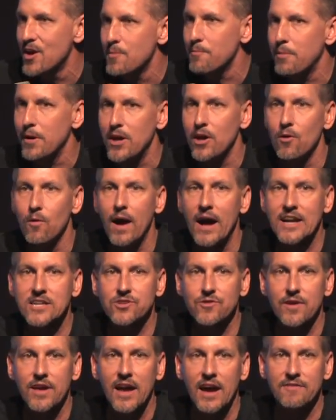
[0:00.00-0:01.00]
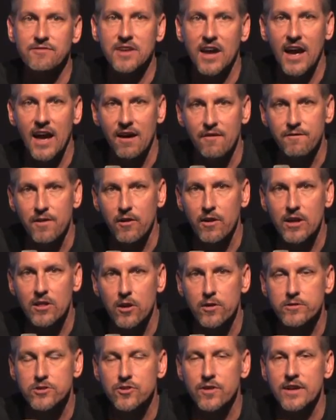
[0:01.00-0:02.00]
but you actually have to have very
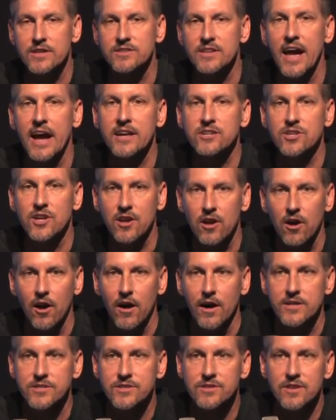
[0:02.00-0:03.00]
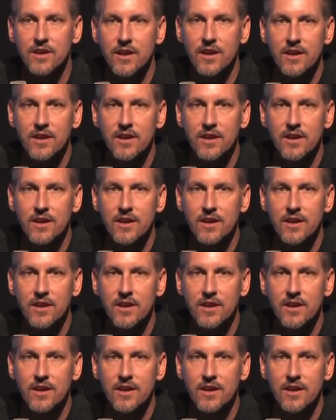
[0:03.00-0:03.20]
low transaction costs.